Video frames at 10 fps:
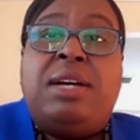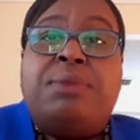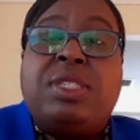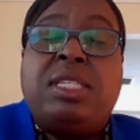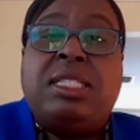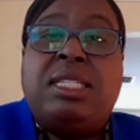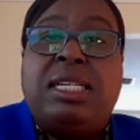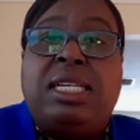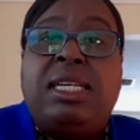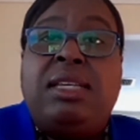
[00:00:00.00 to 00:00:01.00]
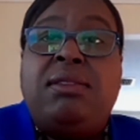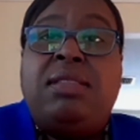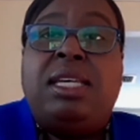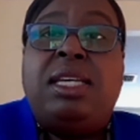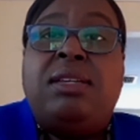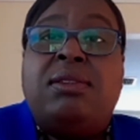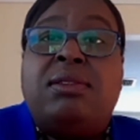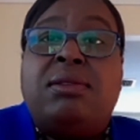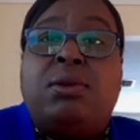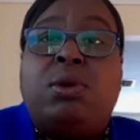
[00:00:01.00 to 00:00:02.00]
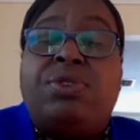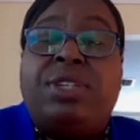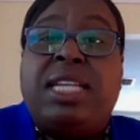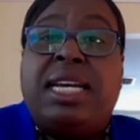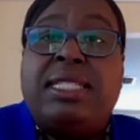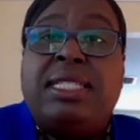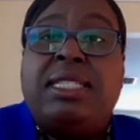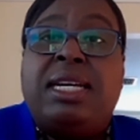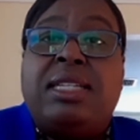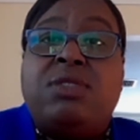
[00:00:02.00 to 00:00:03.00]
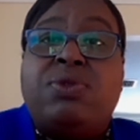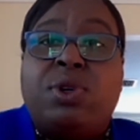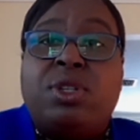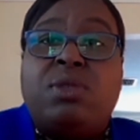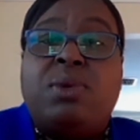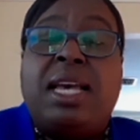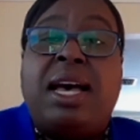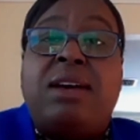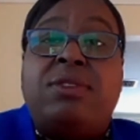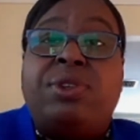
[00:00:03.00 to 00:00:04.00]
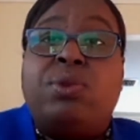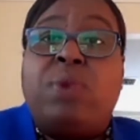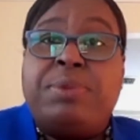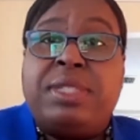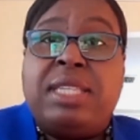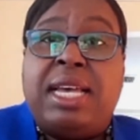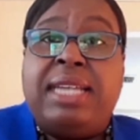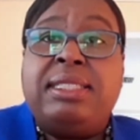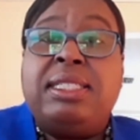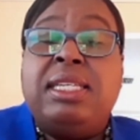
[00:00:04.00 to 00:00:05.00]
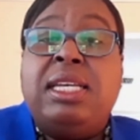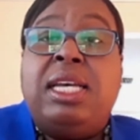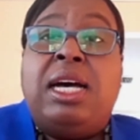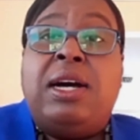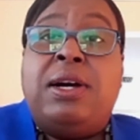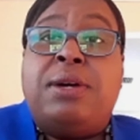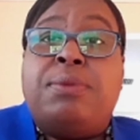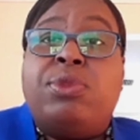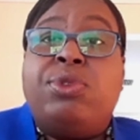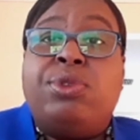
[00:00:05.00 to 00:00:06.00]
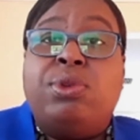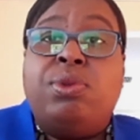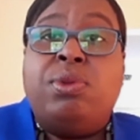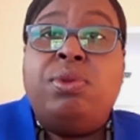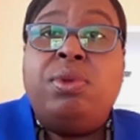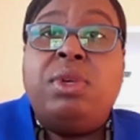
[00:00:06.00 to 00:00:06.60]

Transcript: Certainly, the COVID-19 task force, we have a website through